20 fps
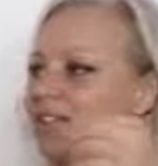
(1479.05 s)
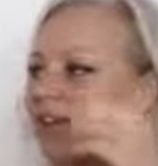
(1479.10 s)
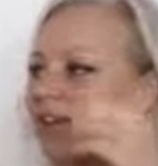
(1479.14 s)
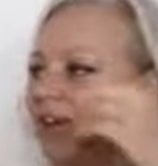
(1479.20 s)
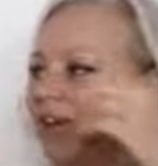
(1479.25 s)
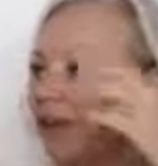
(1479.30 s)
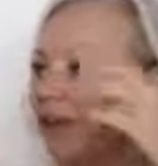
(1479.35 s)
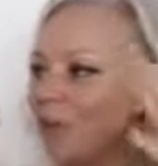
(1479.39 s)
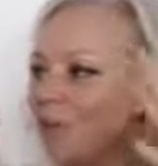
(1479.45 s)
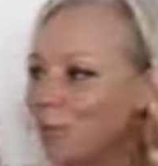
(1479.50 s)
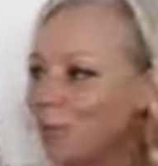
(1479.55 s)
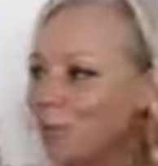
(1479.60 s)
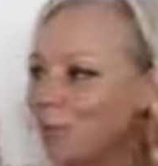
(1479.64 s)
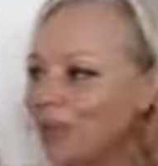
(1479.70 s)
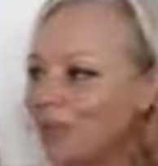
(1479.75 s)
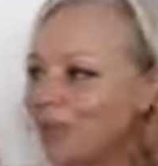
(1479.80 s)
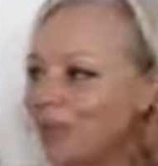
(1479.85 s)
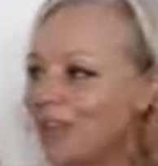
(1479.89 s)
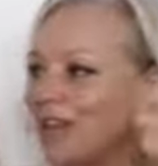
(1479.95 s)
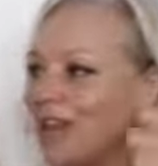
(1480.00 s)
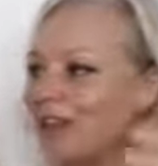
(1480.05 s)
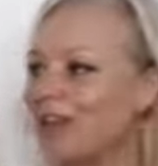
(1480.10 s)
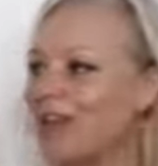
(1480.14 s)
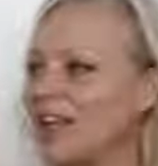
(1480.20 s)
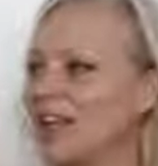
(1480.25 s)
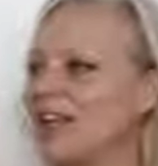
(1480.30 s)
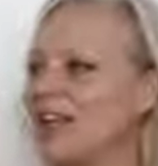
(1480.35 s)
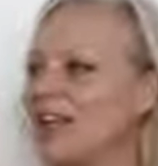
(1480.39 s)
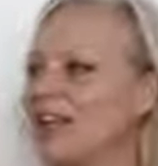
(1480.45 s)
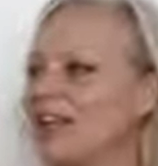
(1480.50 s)
very open, and
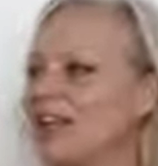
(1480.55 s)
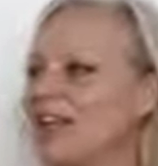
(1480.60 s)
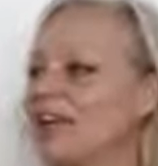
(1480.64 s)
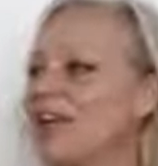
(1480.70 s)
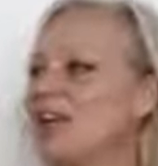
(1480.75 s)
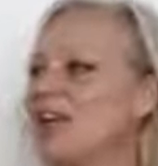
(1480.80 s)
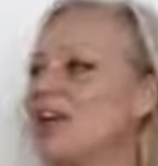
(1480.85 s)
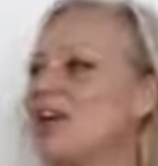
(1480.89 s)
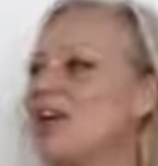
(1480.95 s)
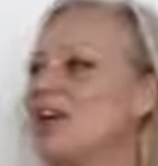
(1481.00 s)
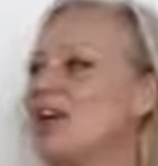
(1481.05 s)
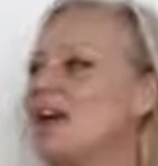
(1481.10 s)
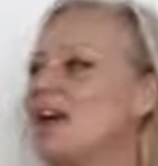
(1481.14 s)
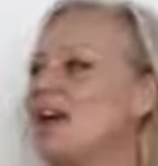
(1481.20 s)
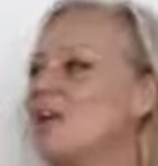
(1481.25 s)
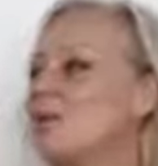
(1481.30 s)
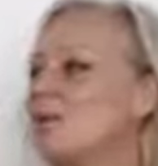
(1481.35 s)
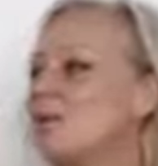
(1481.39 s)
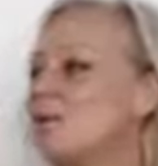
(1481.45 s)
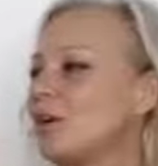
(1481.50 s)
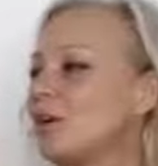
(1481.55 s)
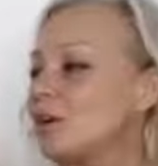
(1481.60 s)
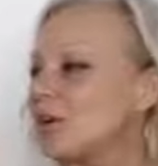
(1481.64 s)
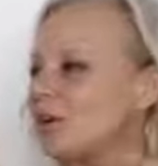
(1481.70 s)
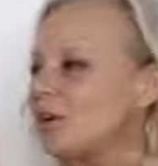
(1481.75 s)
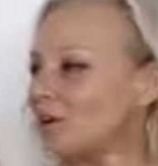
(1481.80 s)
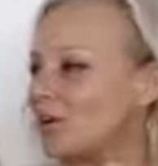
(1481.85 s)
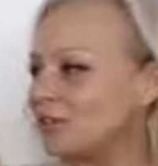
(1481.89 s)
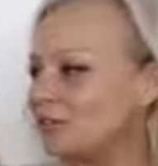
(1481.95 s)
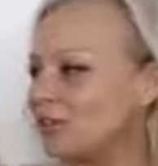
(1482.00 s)
I work
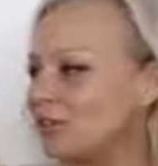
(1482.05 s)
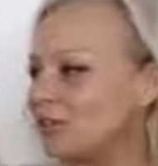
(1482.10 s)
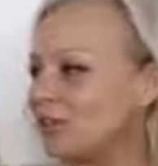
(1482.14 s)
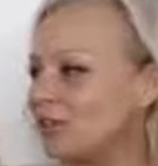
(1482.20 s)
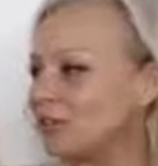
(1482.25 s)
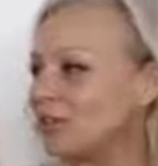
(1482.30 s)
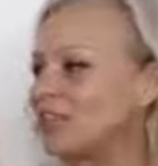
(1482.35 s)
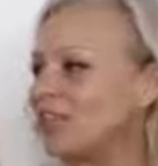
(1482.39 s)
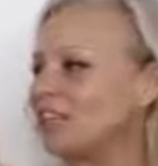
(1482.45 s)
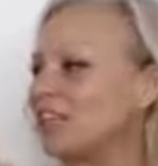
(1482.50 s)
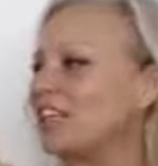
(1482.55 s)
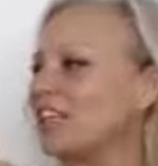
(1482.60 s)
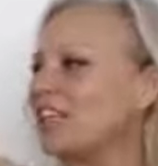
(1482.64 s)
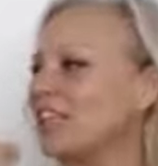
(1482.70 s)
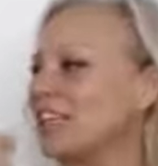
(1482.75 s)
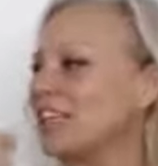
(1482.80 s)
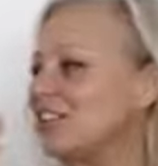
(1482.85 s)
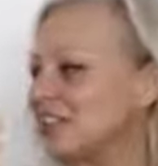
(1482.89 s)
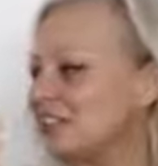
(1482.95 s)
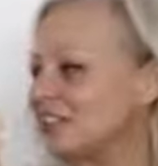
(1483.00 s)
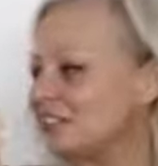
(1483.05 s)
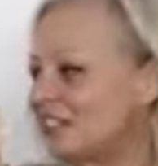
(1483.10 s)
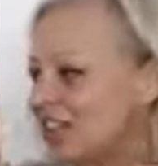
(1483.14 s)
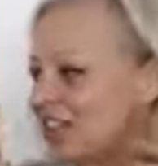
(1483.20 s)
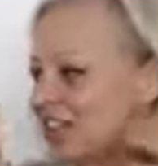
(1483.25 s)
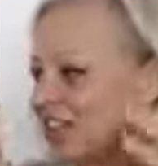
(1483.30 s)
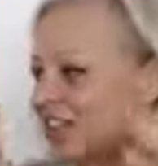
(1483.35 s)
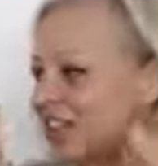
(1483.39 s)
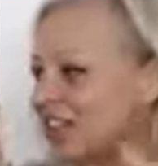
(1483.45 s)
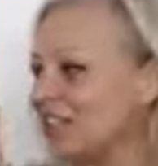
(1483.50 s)
with constantly just
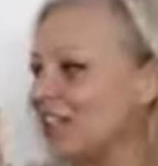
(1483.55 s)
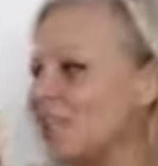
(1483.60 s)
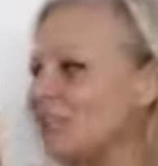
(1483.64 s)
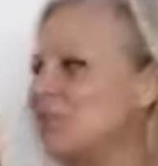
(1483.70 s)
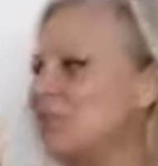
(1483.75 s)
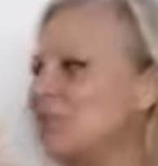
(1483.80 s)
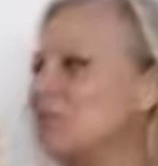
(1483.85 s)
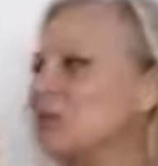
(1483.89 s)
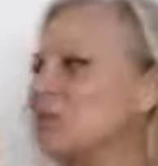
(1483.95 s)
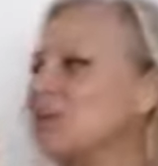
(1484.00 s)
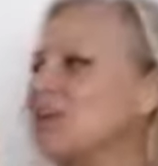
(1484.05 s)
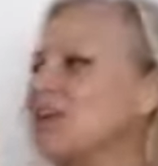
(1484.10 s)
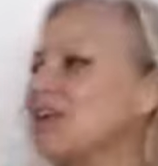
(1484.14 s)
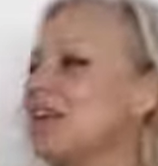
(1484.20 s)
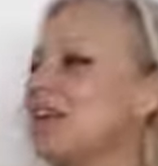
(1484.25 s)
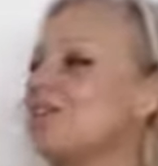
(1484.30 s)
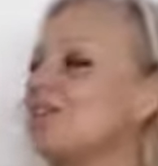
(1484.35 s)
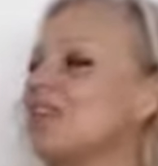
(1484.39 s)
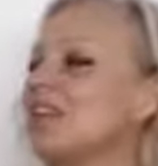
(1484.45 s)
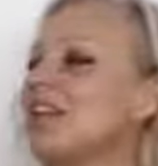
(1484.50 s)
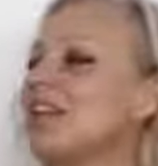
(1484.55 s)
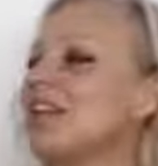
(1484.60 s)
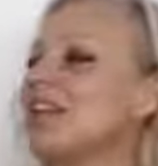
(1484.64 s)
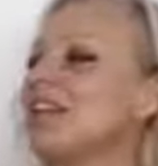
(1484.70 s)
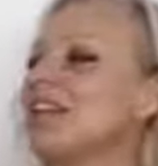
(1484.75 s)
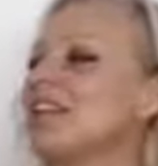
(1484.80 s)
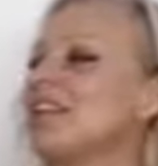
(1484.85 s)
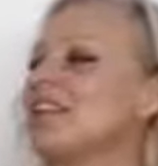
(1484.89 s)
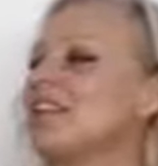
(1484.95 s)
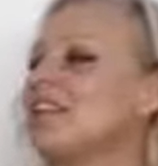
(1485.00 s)
checking in with my beliefs and
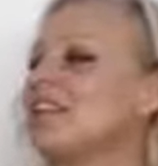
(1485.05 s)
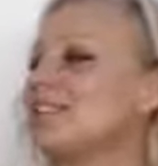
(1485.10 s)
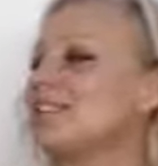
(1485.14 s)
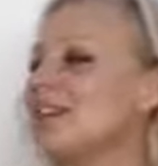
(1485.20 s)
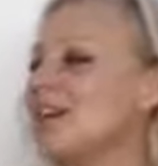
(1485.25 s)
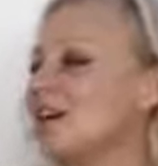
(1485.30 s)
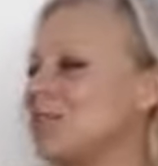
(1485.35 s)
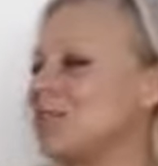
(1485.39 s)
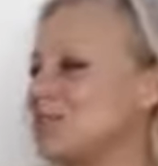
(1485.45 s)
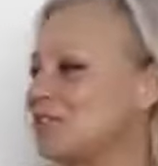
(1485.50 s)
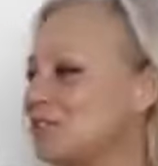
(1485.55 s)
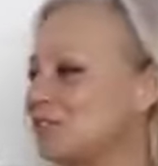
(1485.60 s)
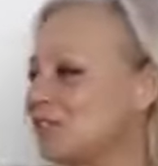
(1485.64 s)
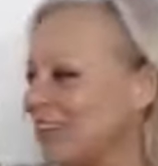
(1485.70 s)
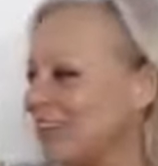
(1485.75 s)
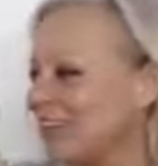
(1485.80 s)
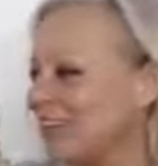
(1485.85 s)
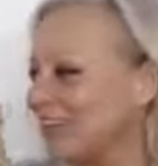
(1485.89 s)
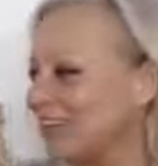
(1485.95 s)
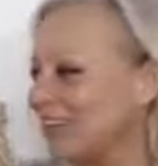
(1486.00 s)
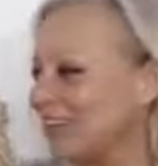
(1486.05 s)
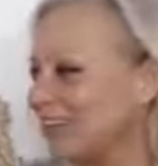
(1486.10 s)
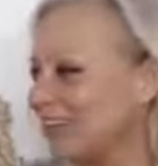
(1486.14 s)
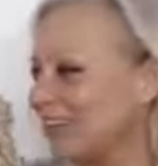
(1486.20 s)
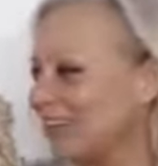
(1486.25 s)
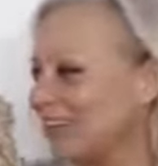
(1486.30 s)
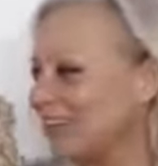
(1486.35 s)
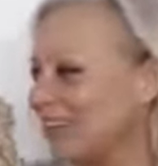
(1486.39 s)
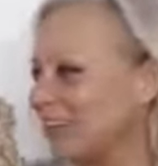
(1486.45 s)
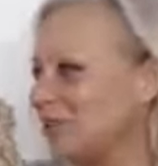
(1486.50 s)
let things come to me.
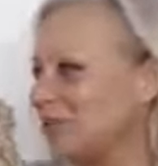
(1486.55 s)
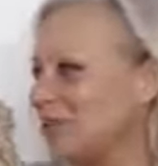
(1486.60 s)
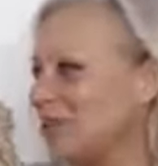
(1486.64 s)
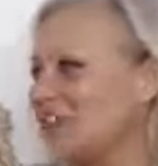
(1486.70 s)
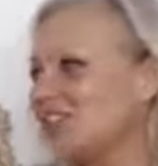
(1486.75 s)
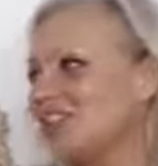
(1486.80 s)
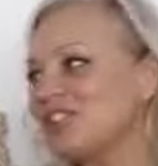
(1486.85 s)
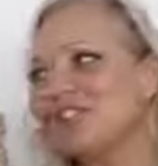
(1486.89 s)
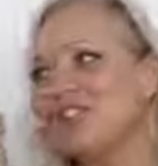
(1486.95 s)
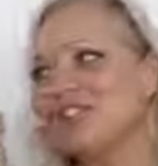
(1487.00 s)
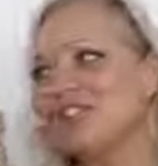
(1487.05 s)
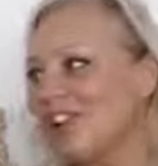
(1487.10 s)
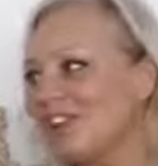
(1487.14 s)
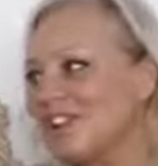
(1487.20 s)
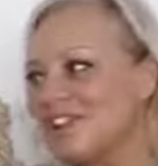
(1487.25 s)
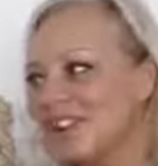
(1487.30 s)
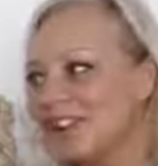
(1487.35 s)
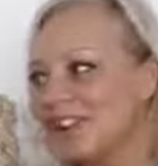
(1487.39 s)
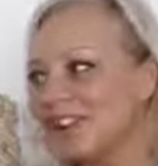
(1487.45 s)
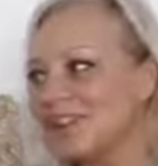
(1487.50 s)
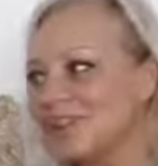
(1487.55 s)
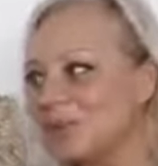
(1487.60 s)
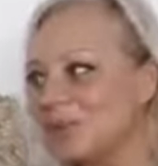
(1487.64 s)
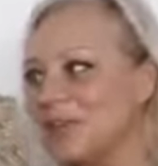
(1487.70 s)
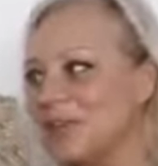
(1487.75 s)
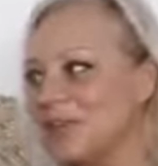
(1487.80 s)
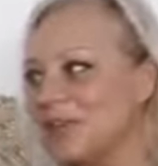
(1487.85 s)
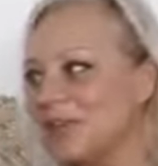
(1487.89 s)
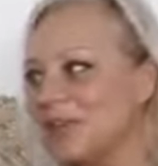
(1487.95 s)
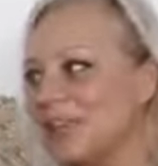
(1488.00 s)
which is a very nice
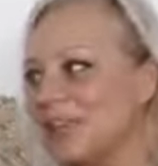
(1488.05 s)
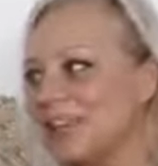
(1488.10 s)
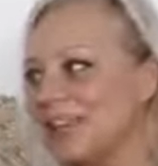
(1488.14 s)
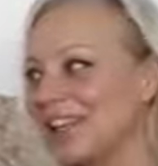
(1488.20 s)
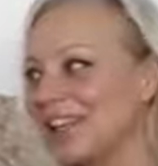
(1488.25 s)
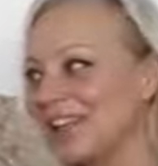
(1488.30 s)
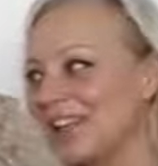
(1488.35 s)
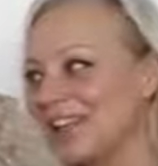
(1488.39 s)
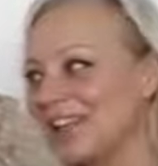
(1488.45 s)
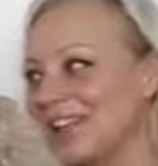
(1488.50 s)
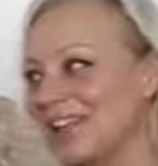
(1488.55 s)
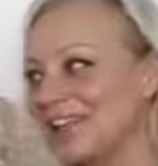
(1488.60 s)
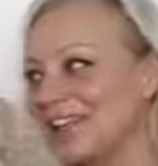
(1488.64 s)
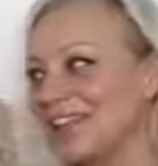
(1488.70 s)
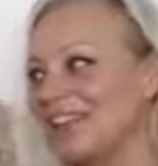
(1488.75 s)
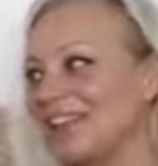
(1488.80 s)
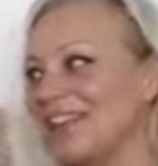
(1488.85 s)
way of being.